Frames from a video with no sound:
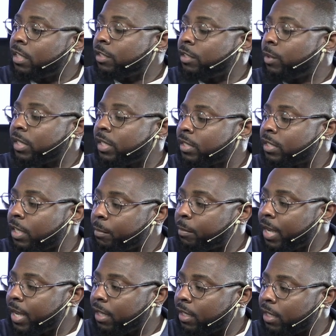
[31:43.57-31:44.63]
This is what the Son of
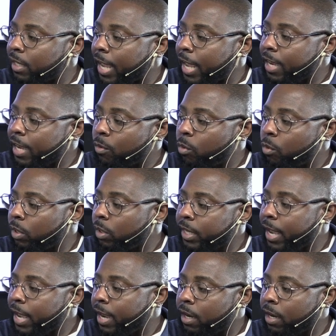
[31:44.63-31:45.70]
Man looked like,
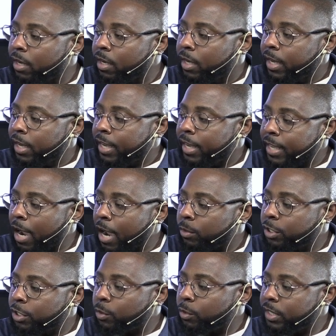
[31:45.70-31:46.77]
woolly hair. And
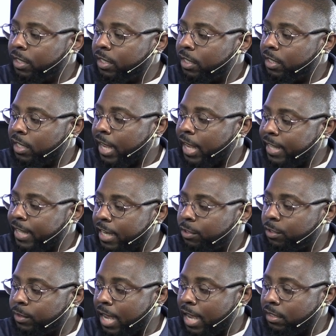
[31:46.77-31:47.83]
Yahushua didn't look like
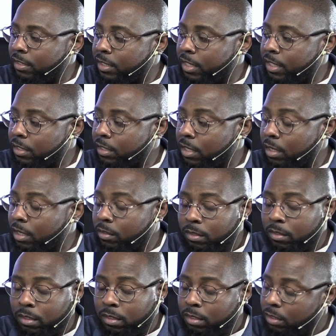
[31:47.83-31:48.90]
that two thousand years ago.
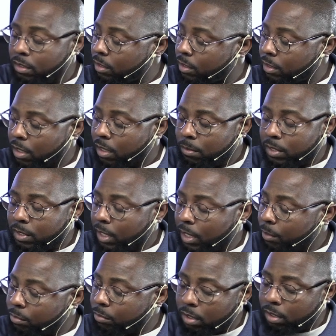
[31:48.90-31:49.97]
I'm
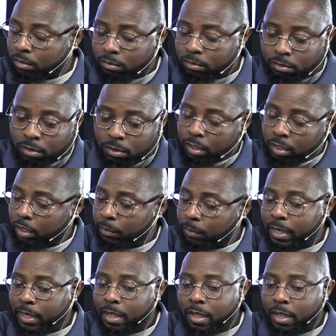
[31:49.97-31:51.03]
like, bro,
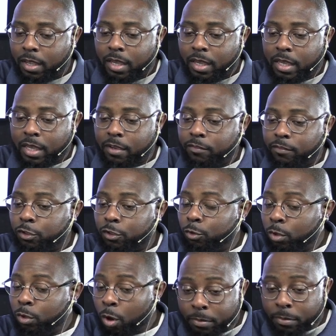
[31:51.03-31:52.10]
if
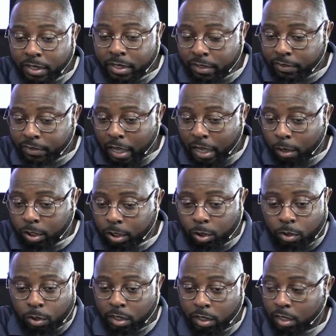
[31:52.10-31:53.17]
you don't believe in
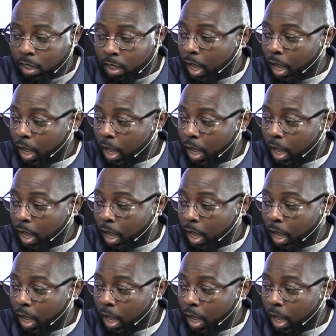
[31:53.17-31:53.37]
Yahushua,